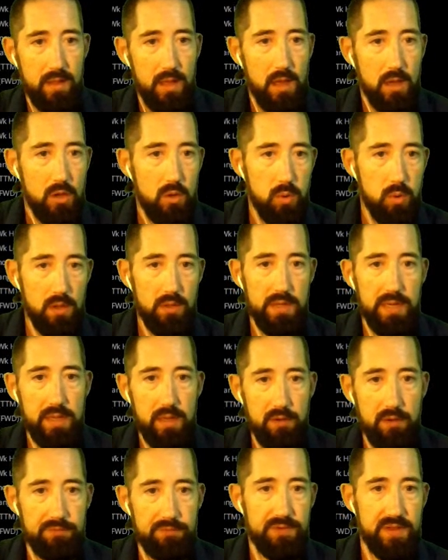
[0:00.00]
Quality
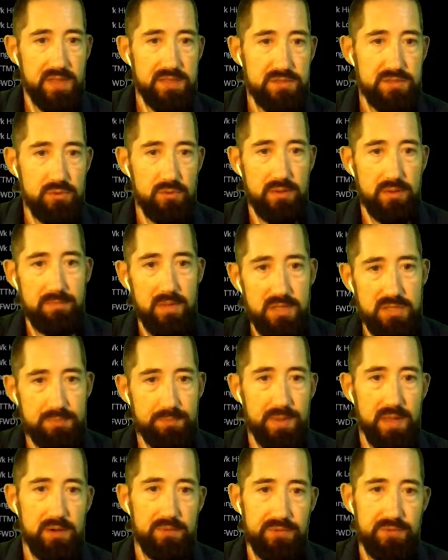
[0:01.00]
of vids doing much
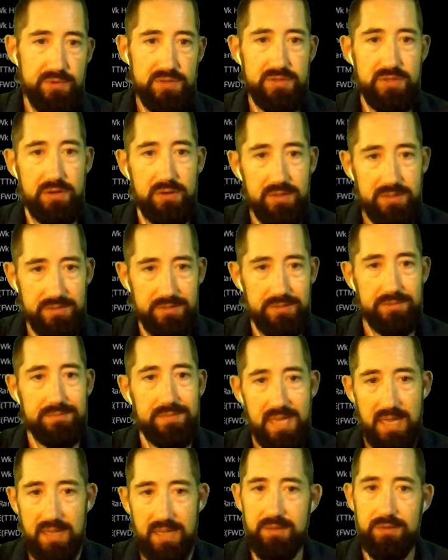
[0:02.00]
better for sure. Uh,
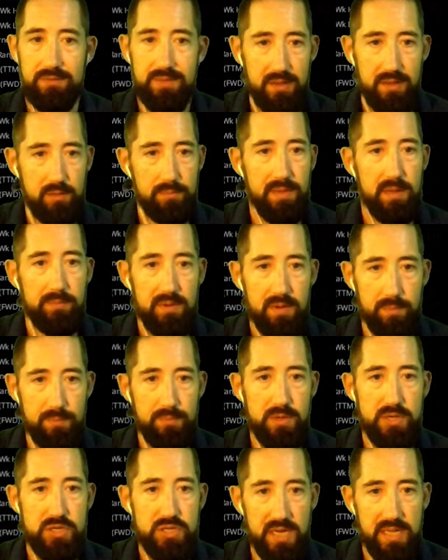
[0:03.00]
thank you, Nettle member. I
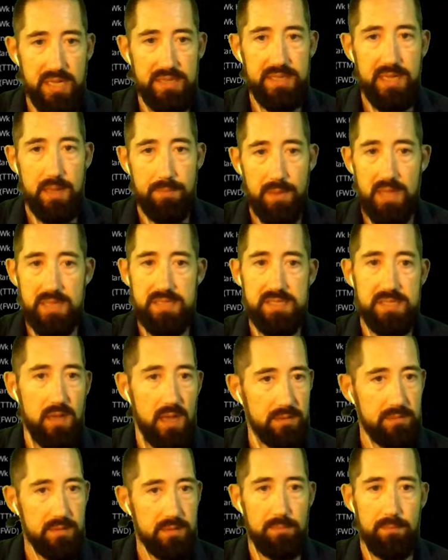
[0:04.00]
appreciate that. But I still I
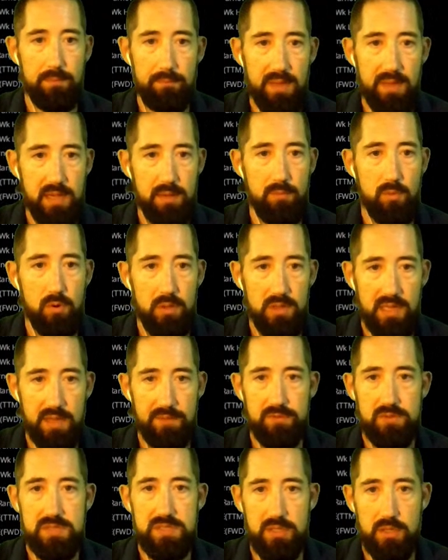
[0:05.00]
have got many more
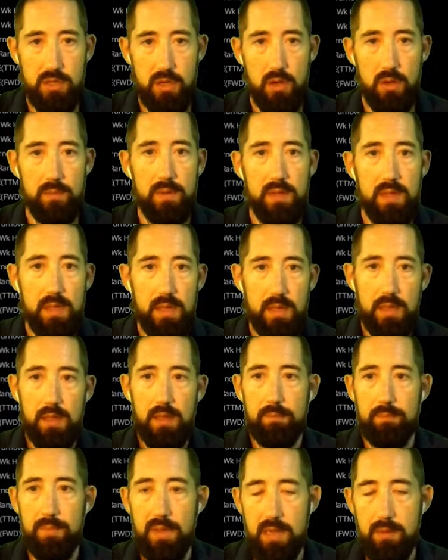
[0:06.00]
levels to go.
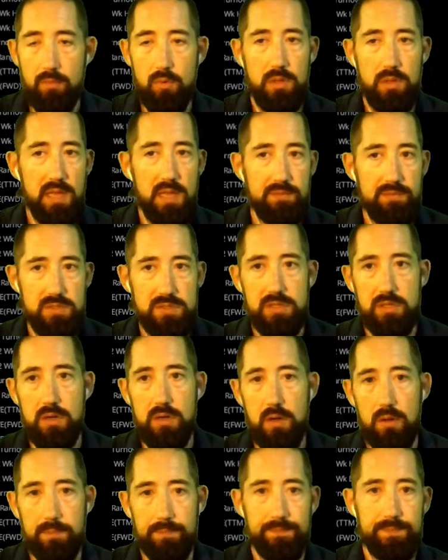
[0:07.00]
Many more levels to
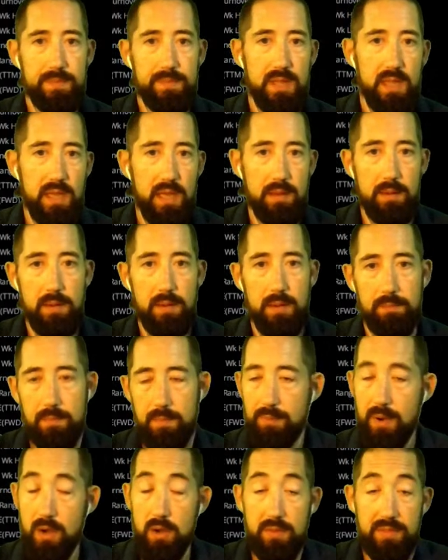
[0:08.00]
go.
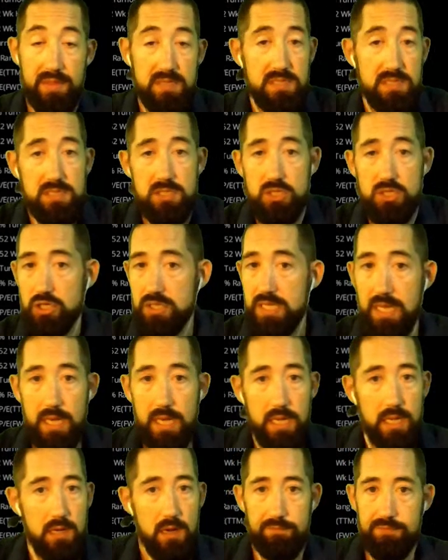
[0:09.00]
And part of this is just
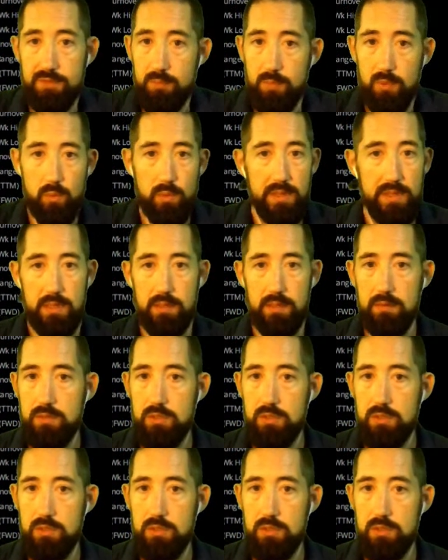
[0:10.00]
getting comfortable with it.